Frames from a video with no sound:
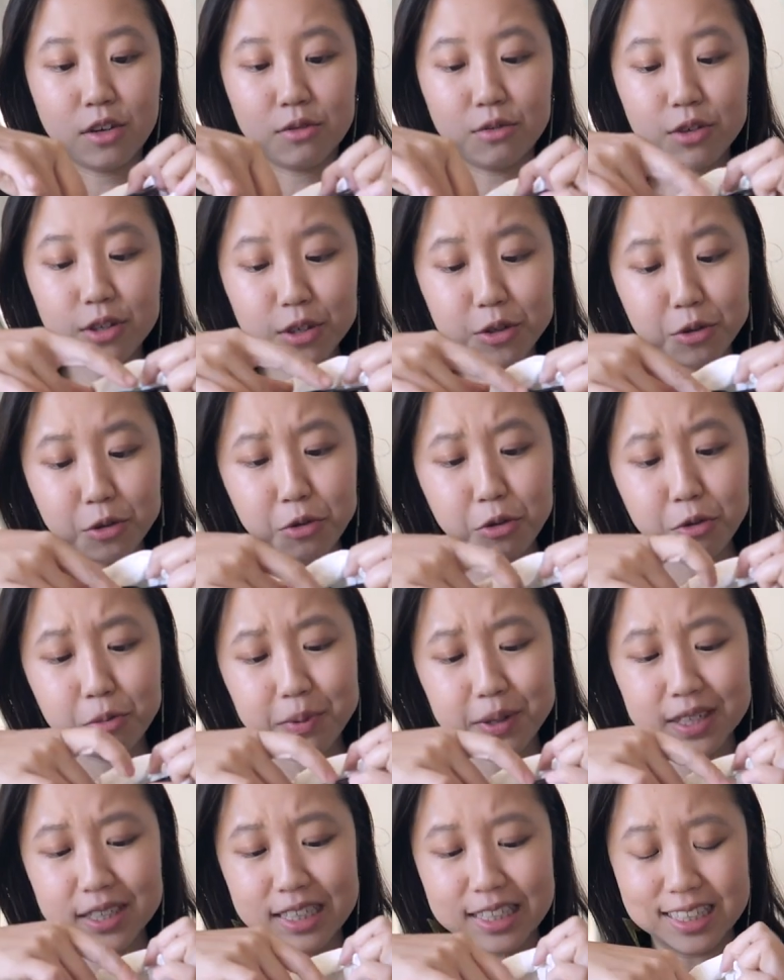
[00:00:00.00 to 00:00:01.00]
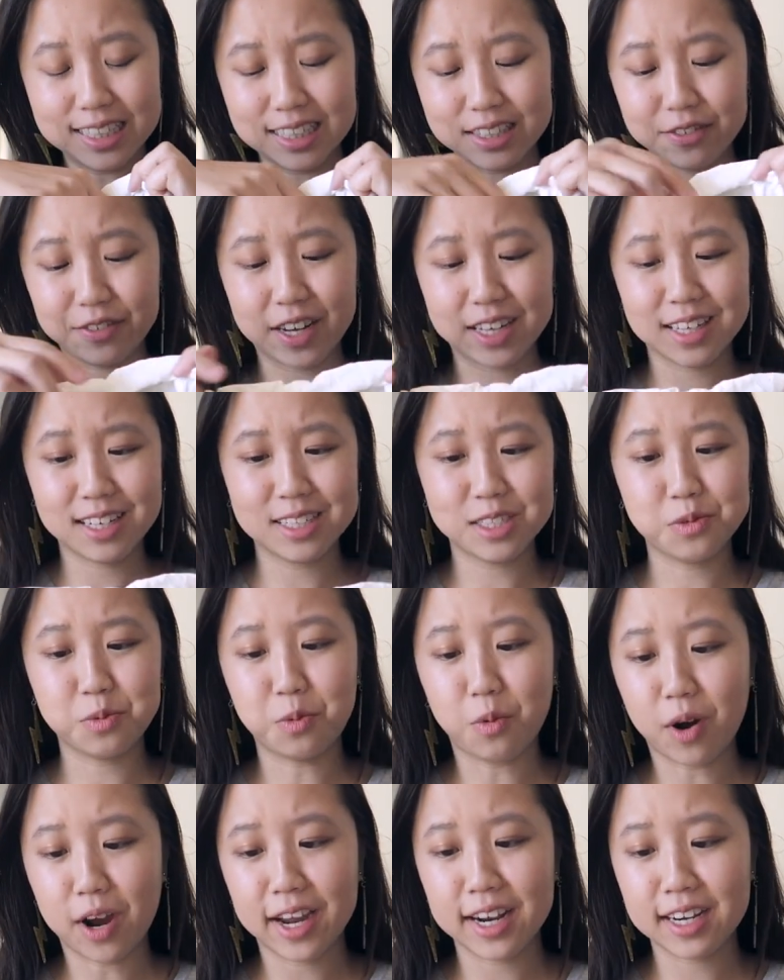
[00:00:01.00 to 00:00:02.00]
really cool, but the fact that it's
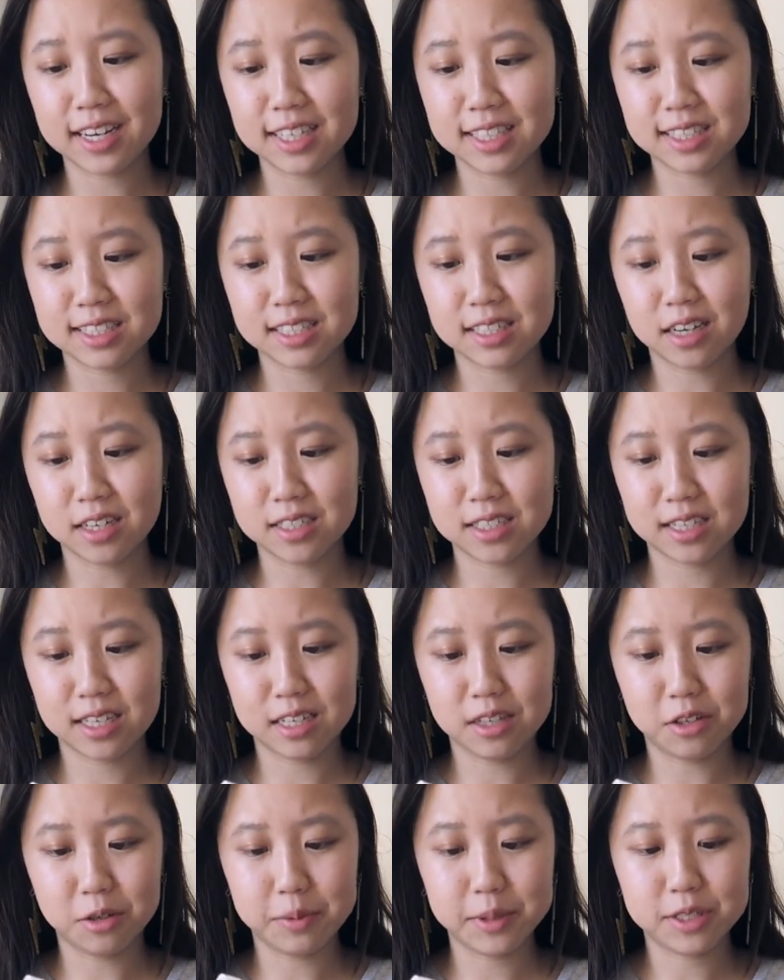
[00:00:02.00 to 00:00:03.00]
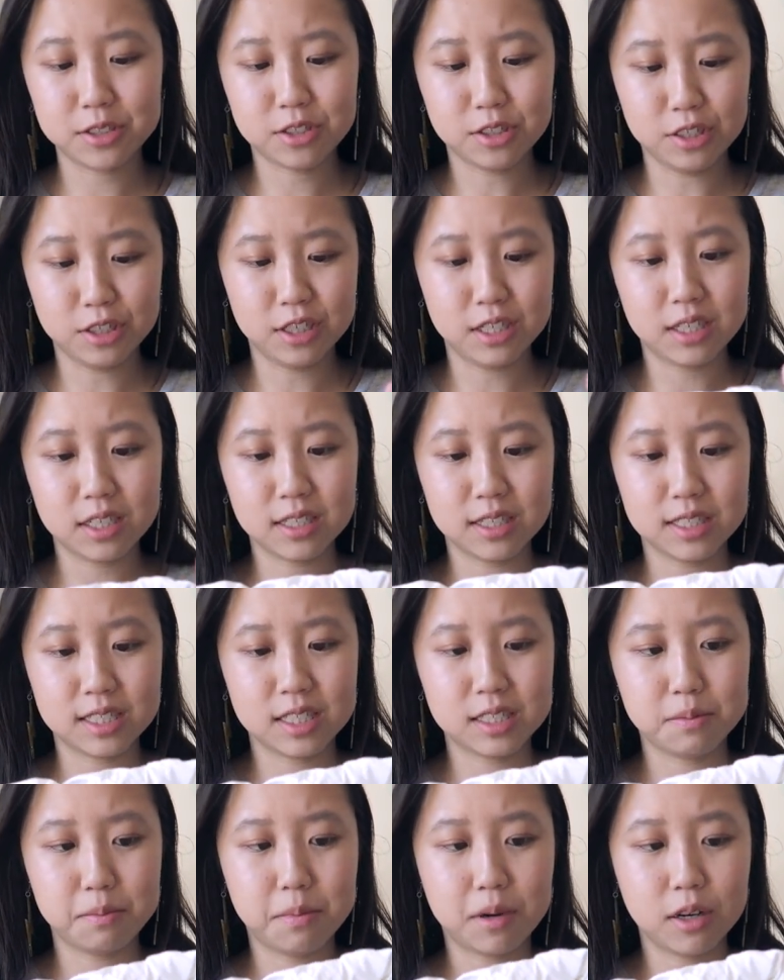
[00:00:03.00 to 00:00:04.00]
white, it's starting to get a little bit dirty and
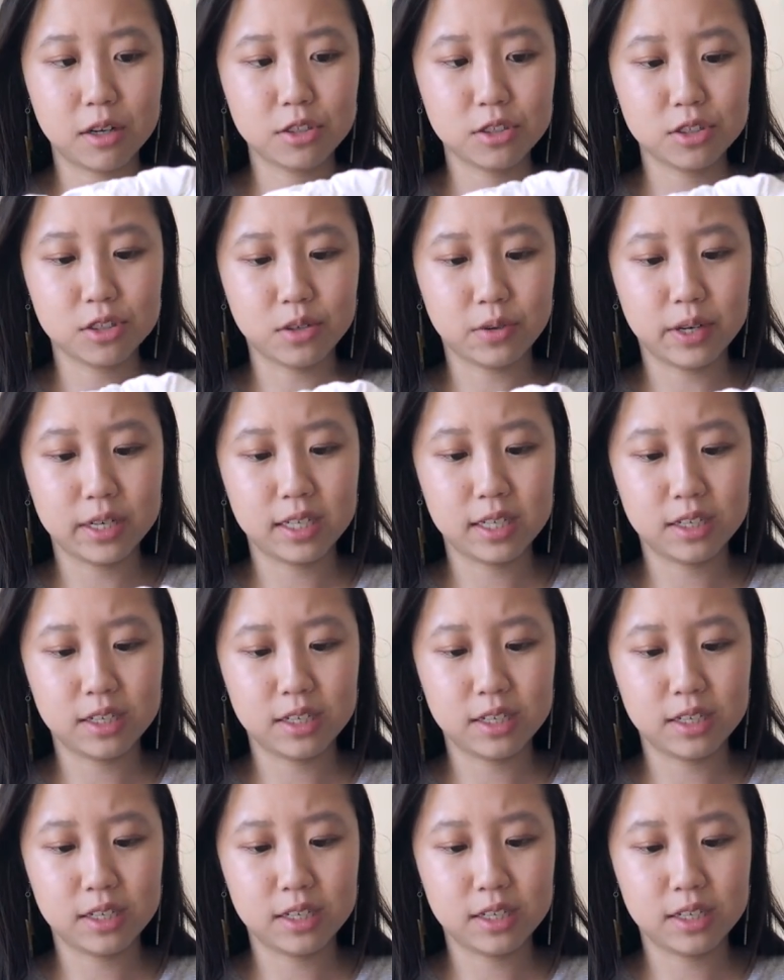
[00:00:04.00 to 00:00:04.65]
smudged, so I